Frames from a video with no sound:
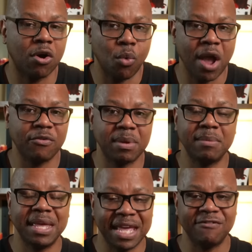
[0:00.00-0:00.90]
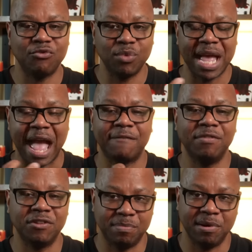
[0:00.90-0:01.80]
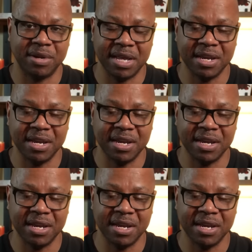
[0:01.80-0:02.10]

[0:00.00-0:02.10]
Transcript: away from him if we have the spirit in